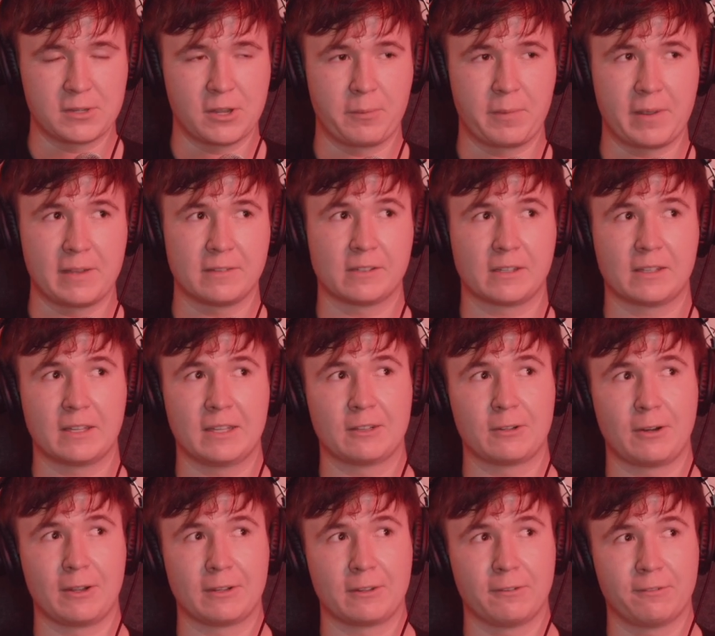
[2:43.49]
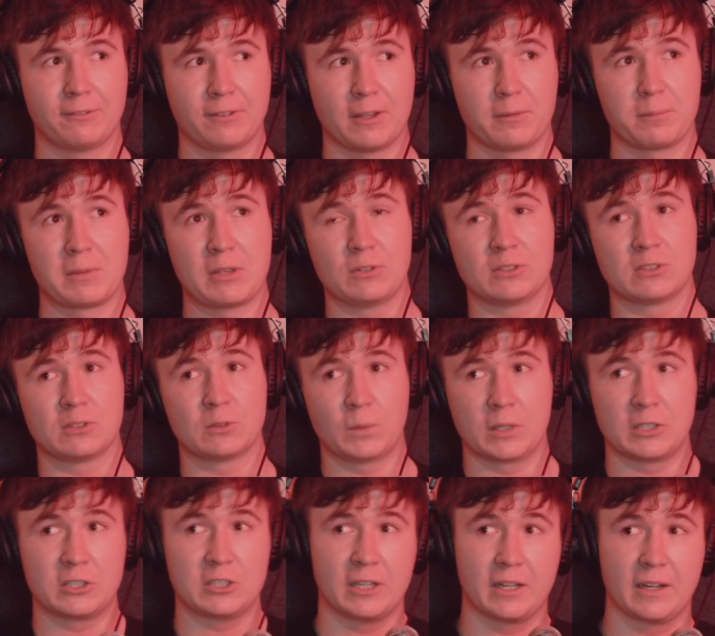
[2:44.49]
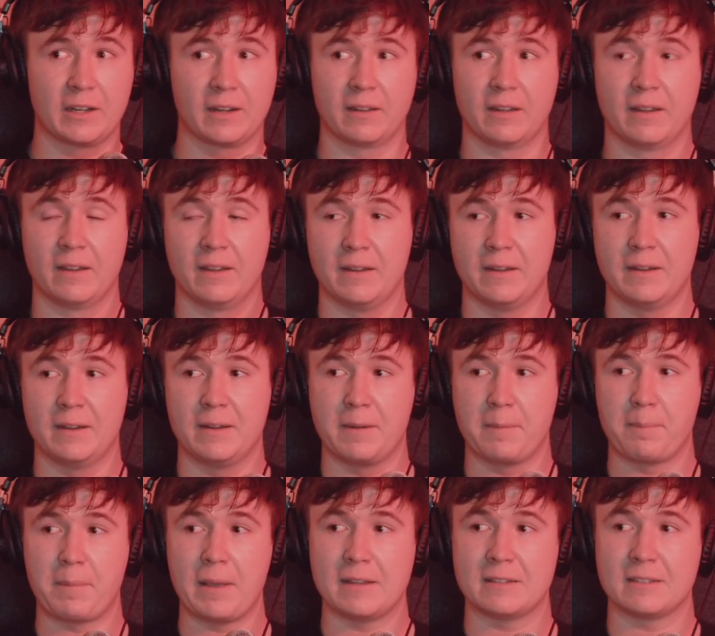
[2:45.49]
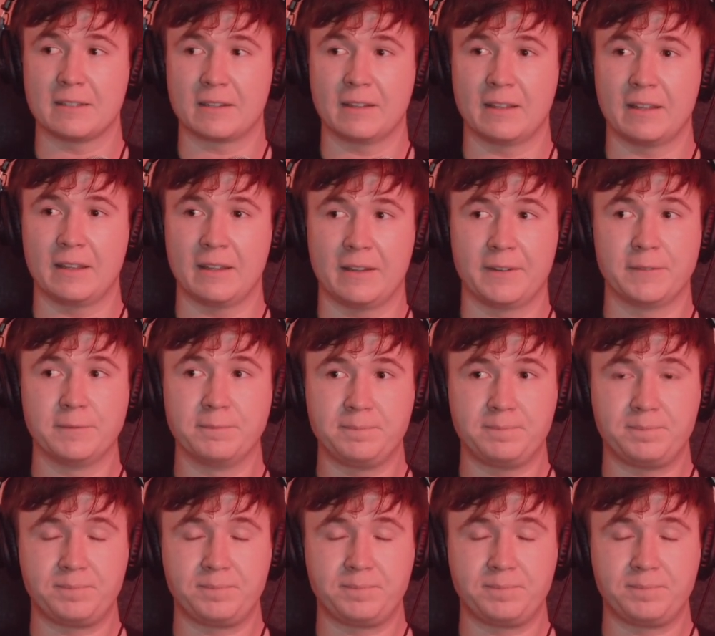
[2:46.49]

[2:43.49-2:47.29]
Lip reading: so basically throughout the film, he was switching, basically